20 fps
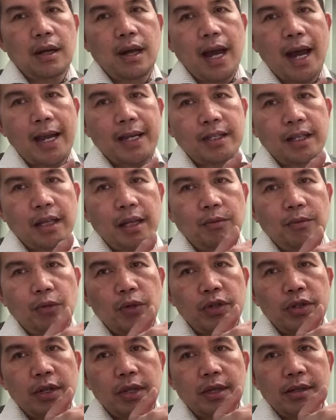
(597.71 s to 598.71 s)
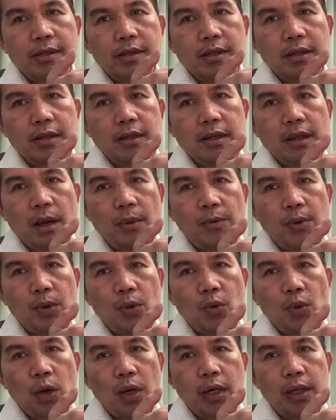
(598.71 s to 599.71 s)
item, which is number
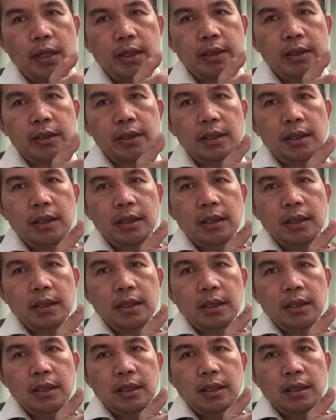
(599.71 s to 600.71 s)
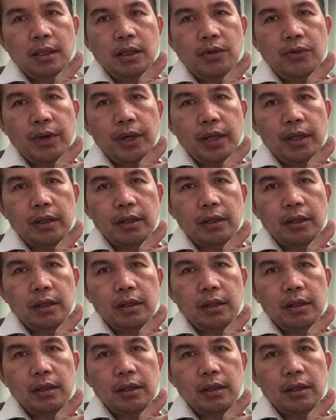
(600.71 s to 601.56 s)
one, green.